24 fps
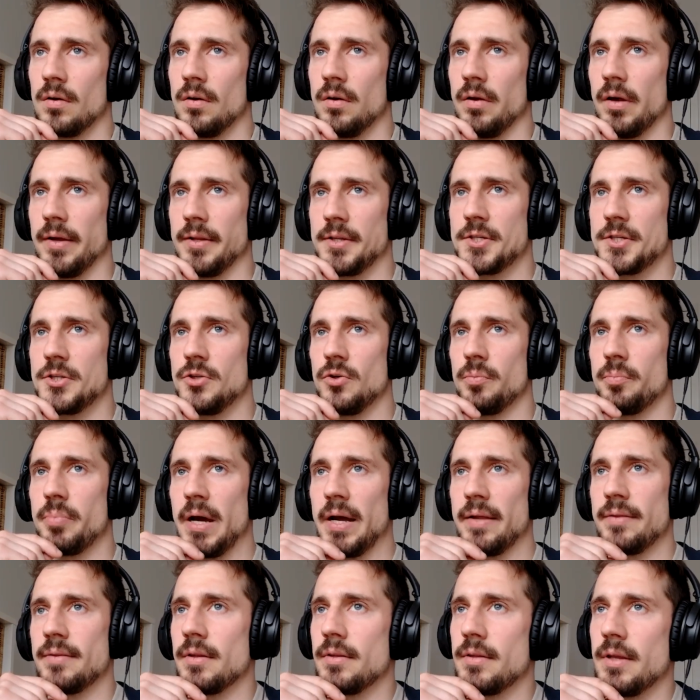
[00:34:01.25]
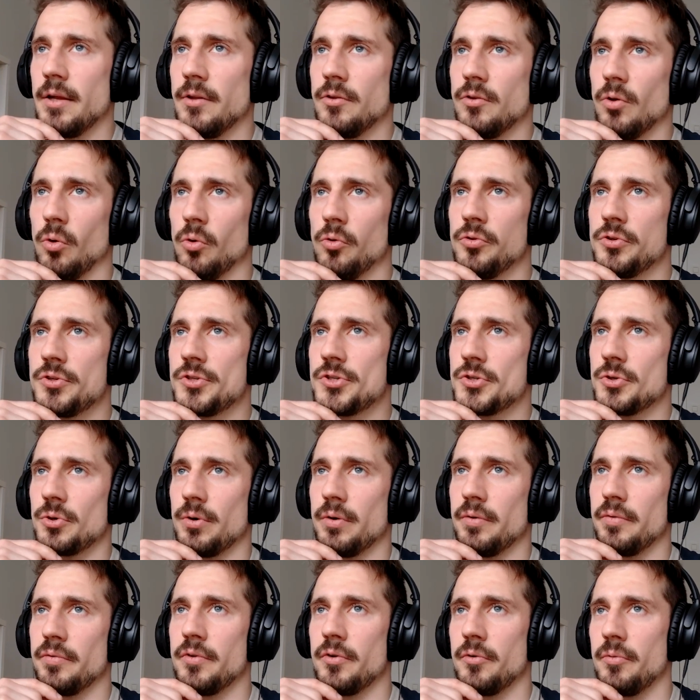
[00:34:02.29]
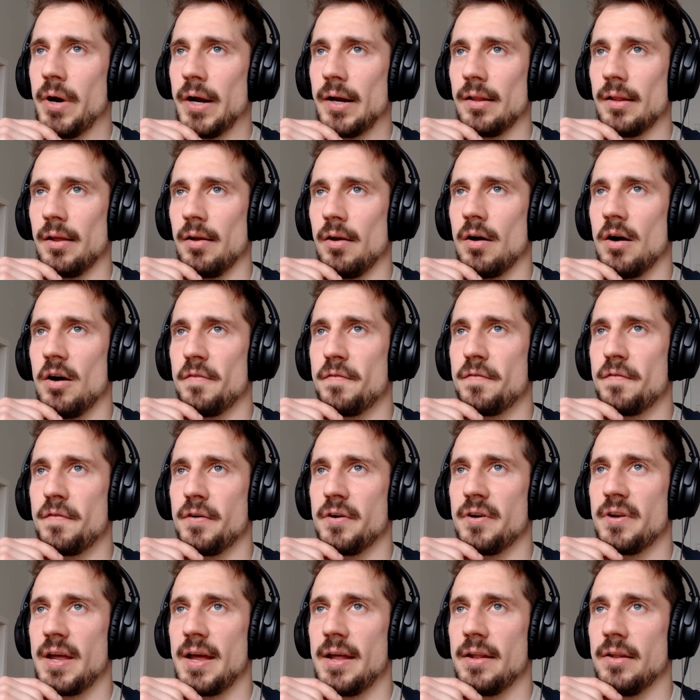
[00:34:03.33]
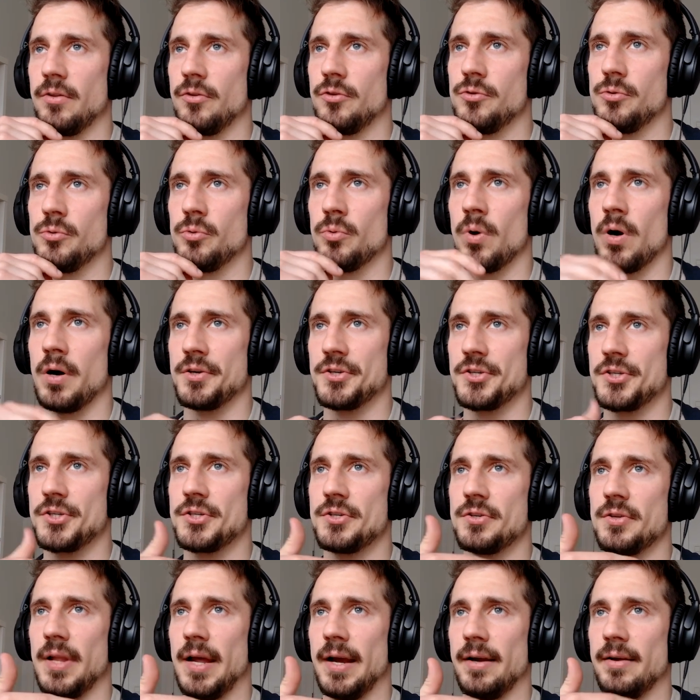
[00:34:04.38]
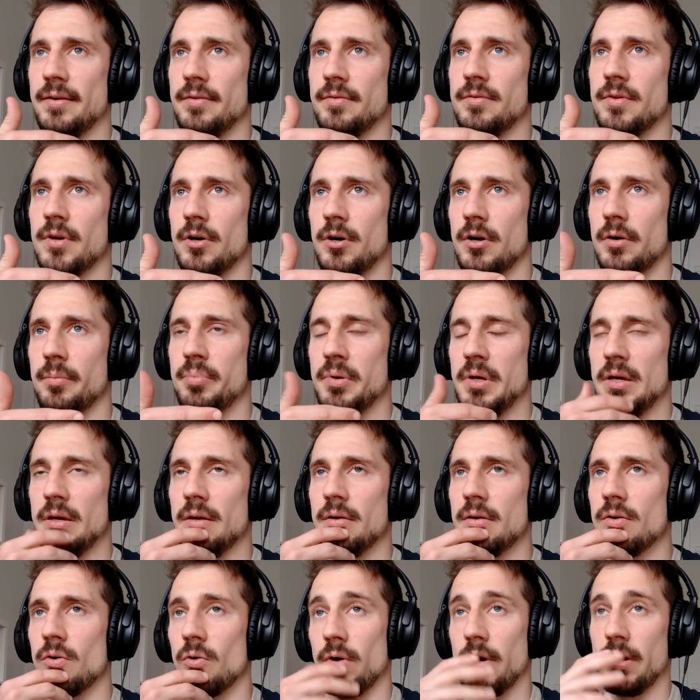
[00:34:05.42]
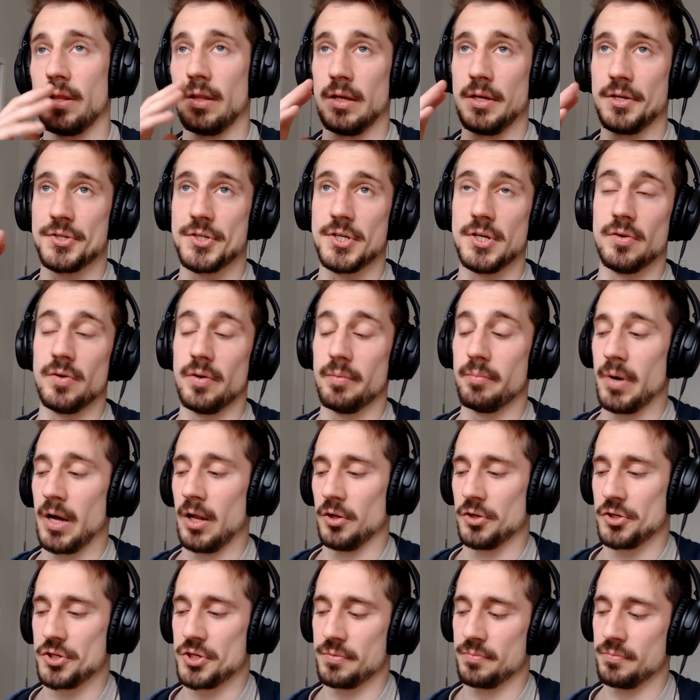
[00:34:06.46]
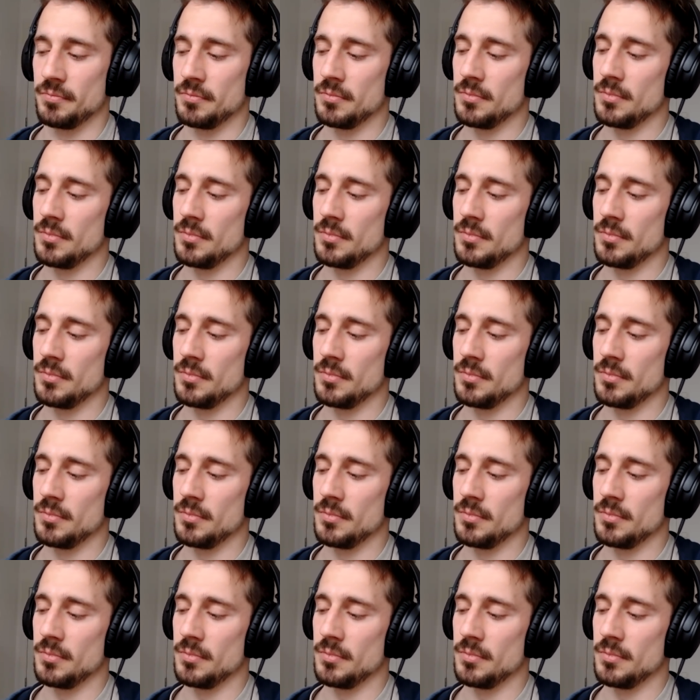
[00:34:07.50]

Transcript: Yeah, it's too bad that they don't sort of directly offer that to us, like therapy, or at least here in Belgium.